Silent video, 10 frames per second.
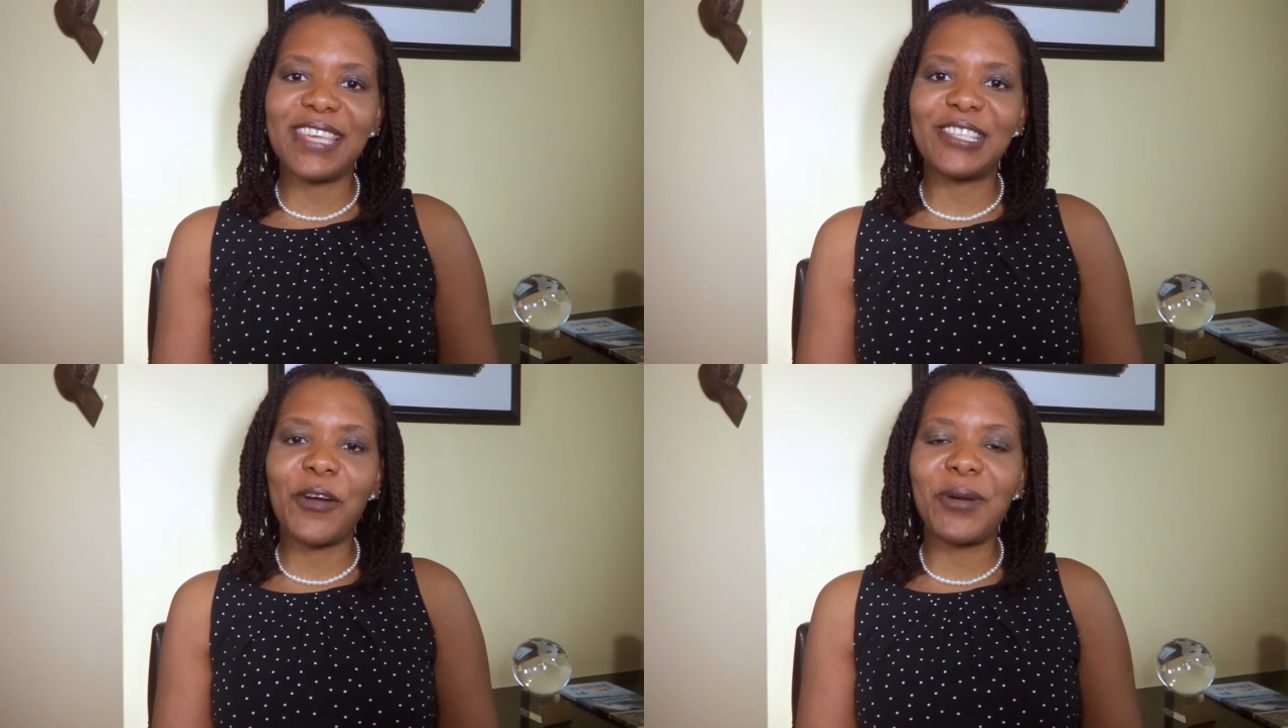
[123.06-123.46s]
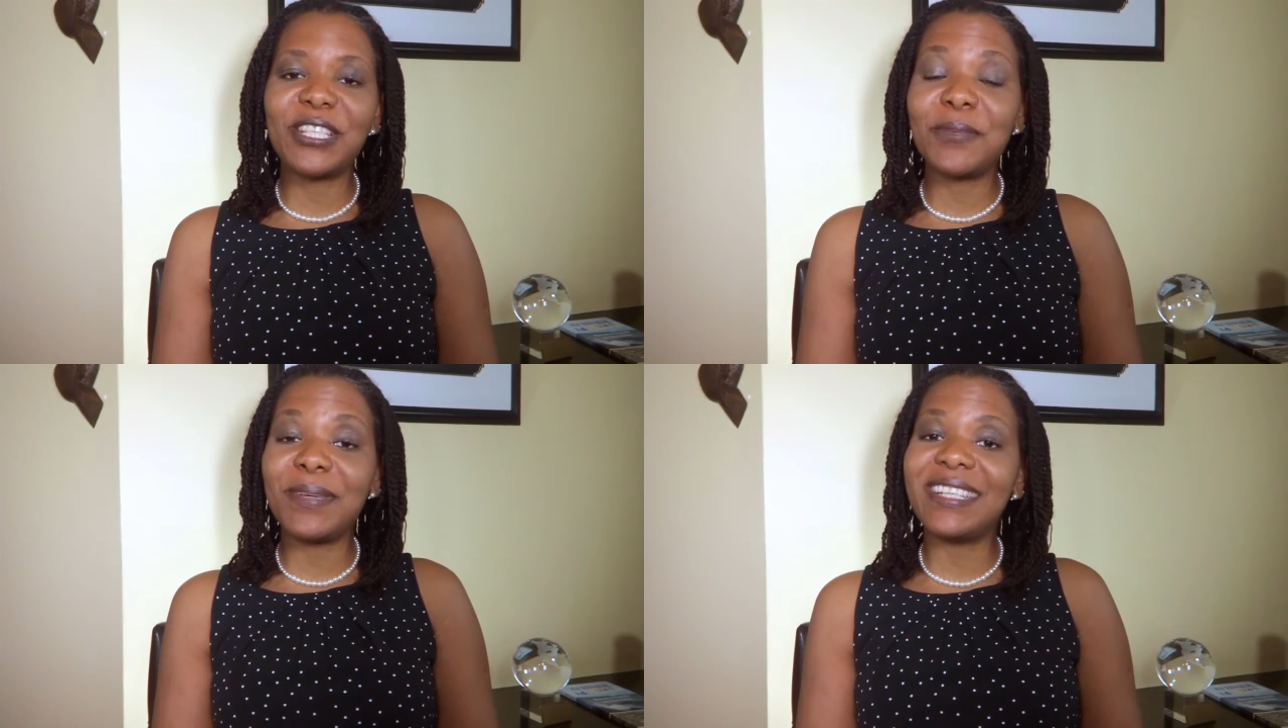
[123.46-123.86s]
is
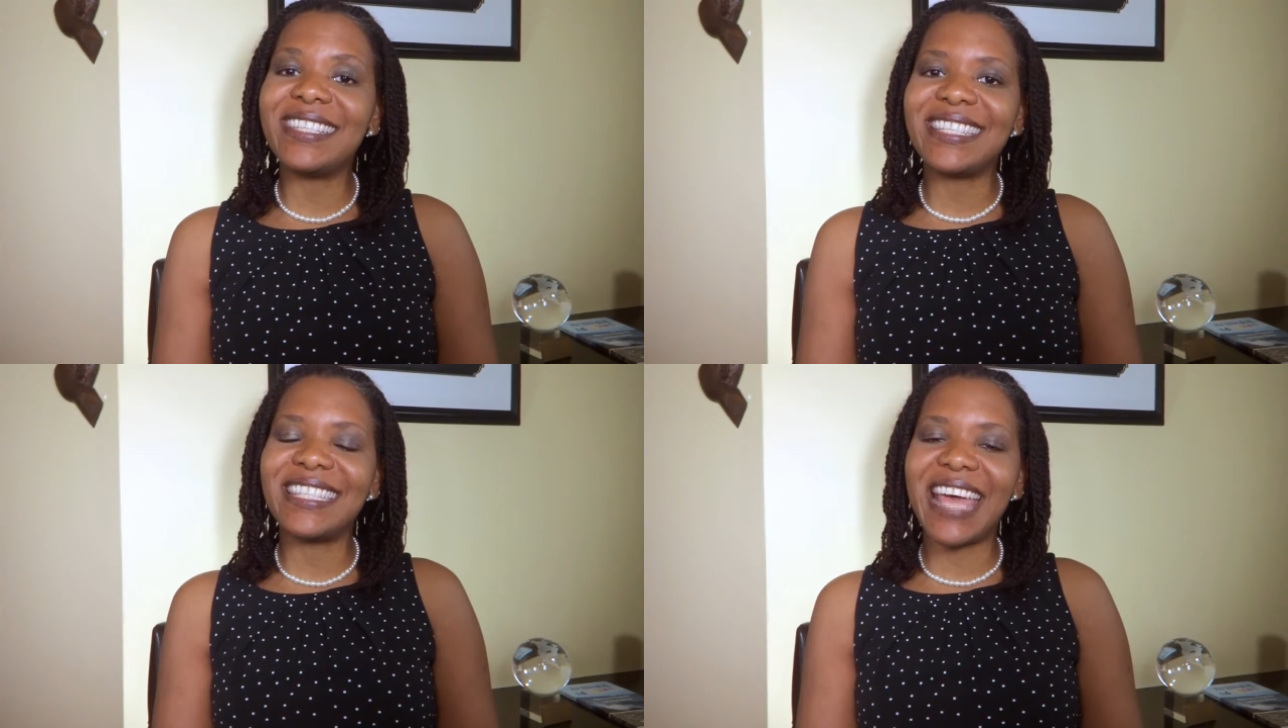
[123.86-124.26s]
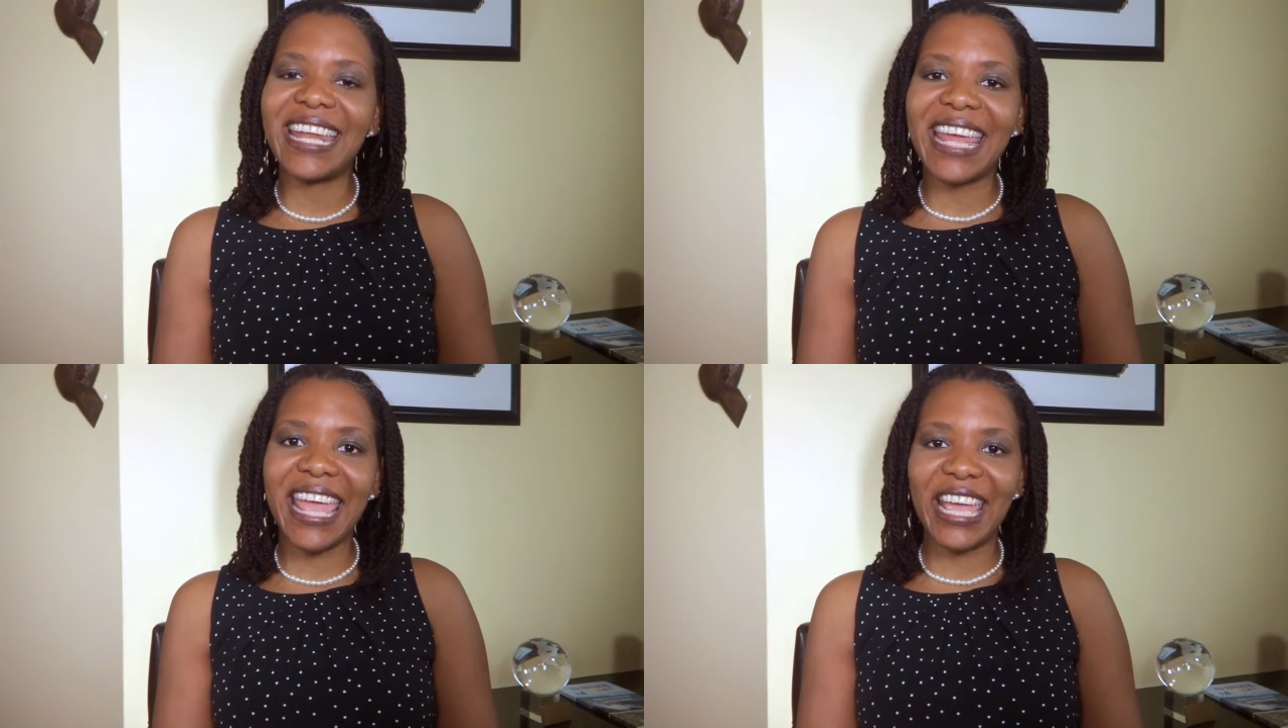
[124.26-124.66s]
going to be to
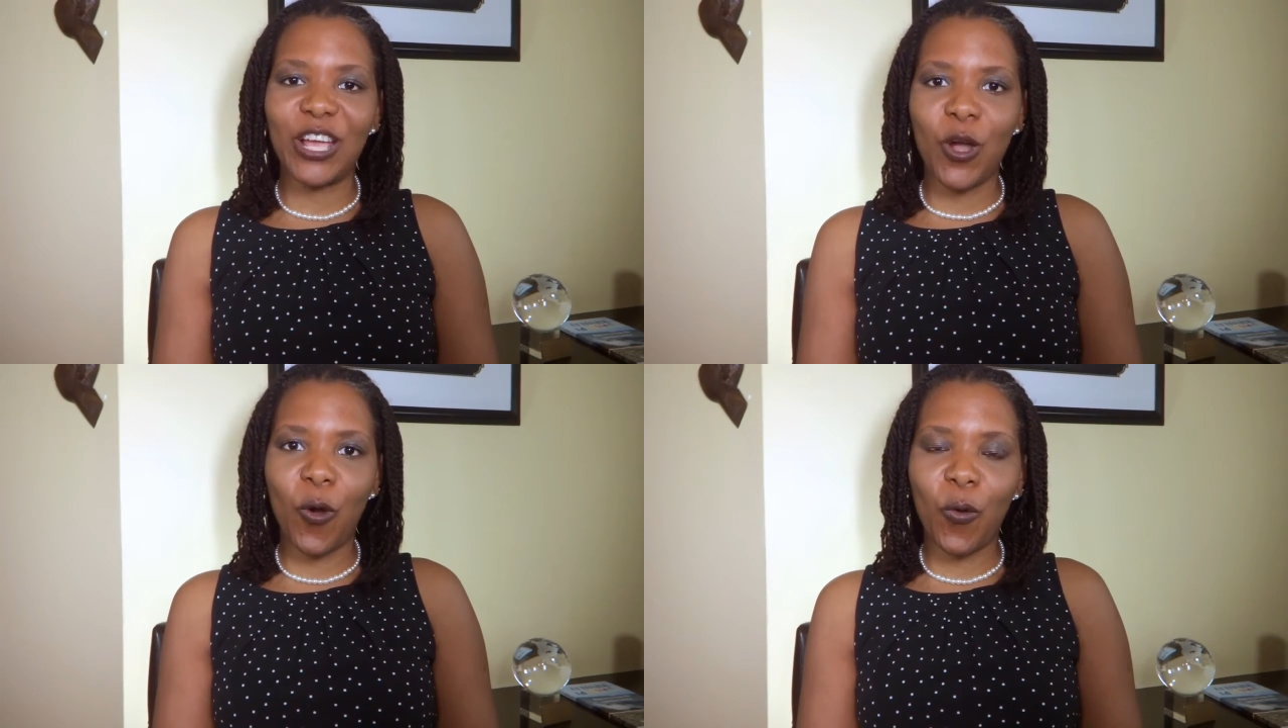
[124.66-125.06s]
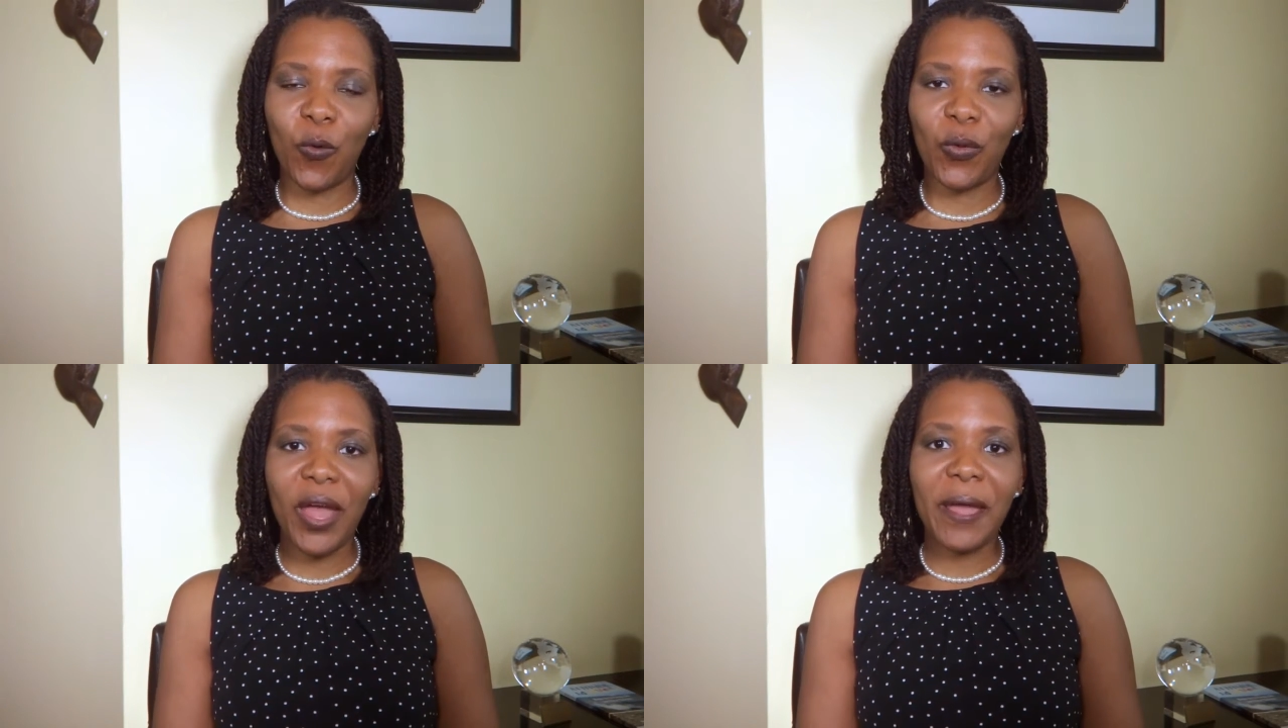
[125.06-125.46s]
set a
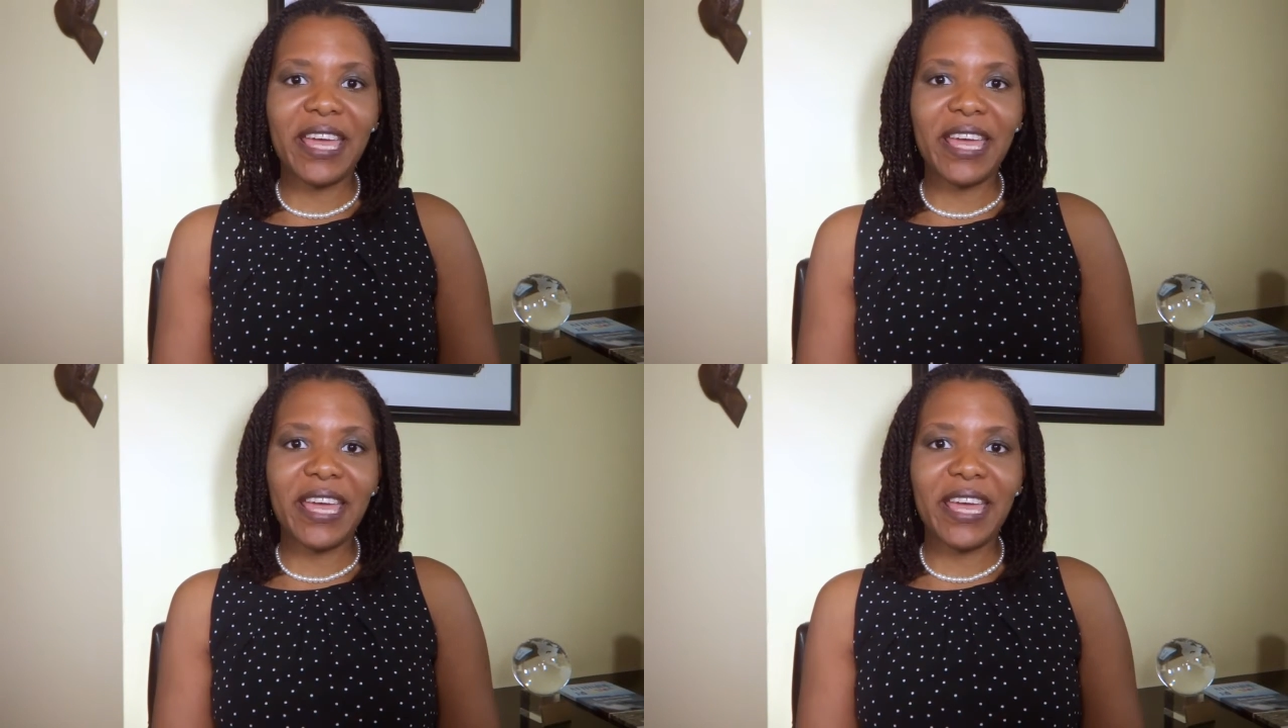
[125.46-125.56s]
goal